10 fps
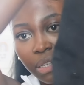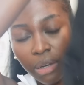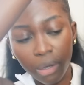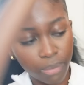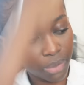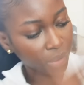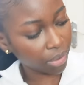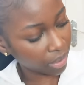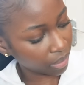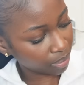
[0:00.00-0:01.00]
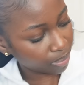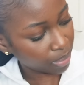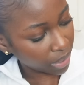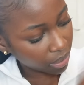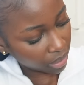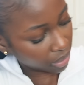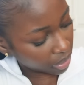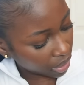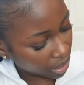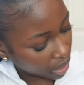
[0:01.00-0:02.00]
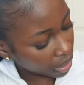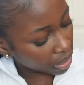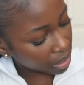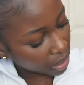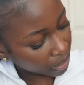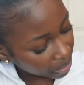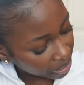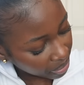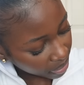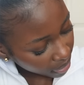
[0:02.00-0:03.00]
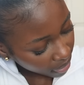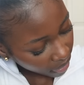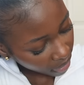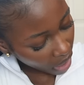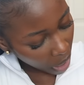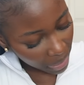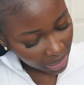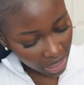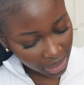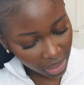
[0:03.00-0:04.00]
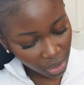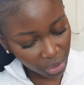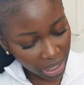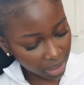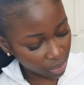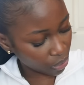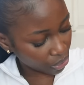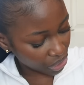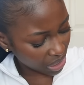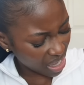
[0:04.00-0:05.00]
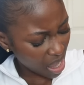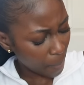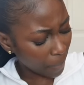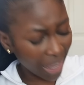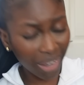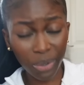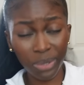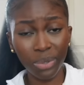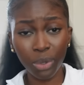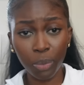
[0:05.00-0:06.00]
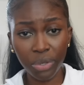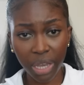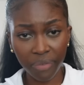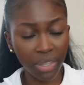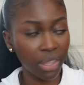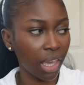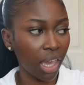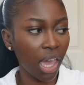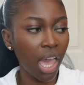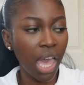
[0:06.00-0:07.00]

it up. Sorry about these things. I'm excited to try this on because black goes with almost everything,